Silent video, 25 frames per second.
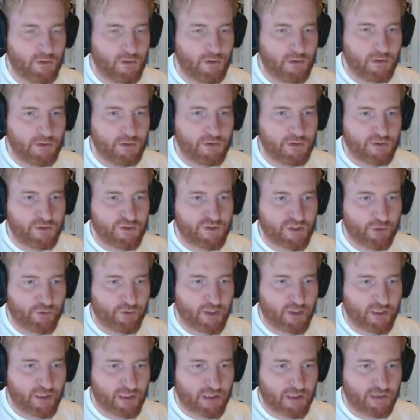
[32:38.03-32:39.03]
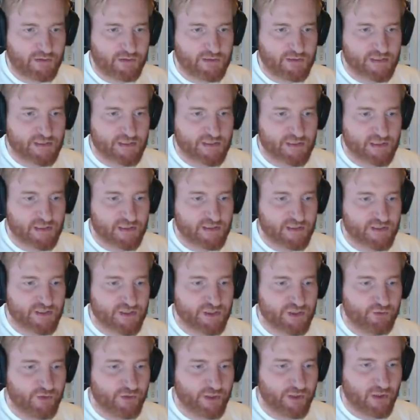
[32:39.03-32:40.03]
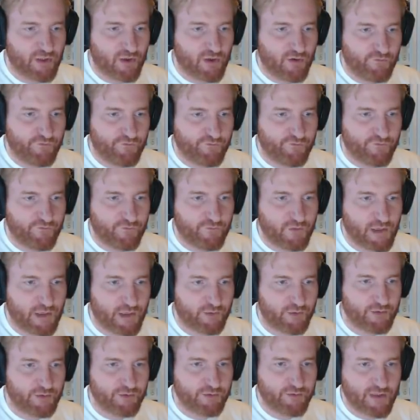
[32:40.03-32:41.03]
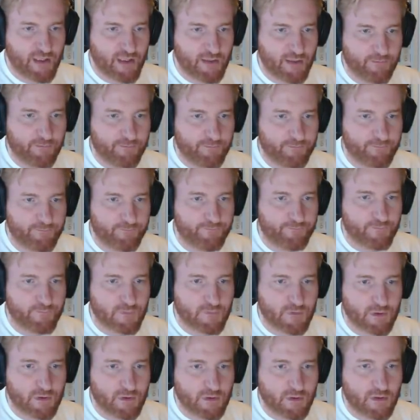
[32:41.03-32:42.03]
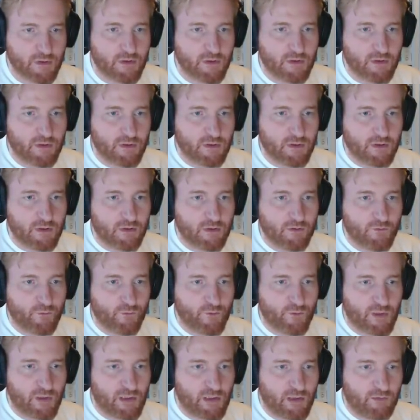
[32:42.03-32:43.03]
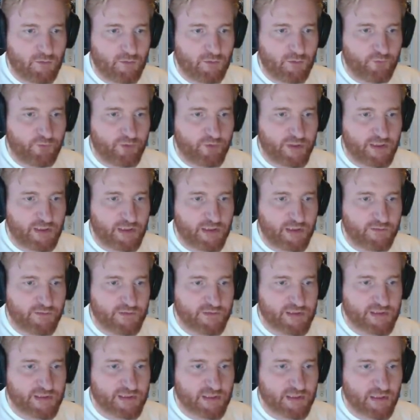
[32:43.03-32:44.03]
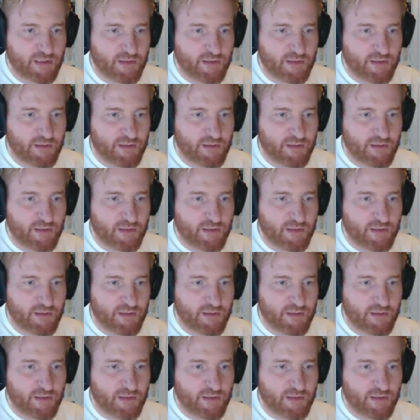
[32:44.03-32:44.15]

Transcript: So we gotta cut this steward off. How do we do that? Well, we'll bring down this guy.